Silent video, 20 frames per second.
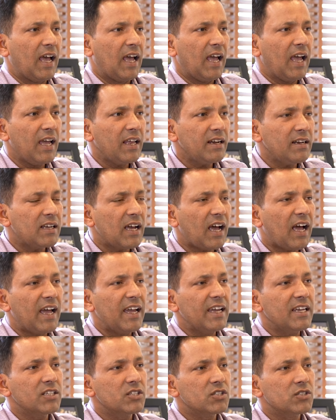And
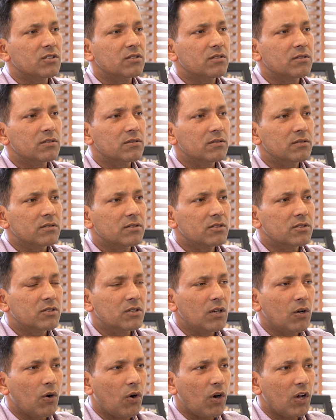I
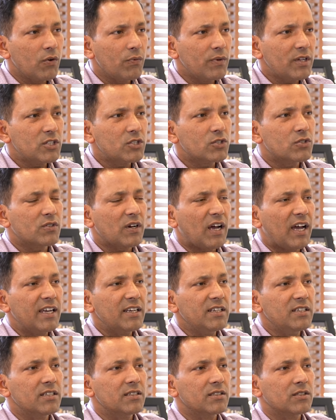always
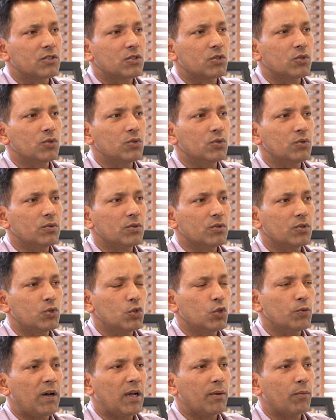tried to
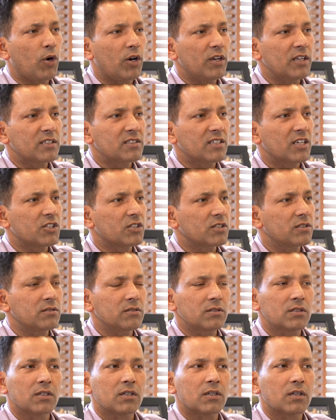do my morning session,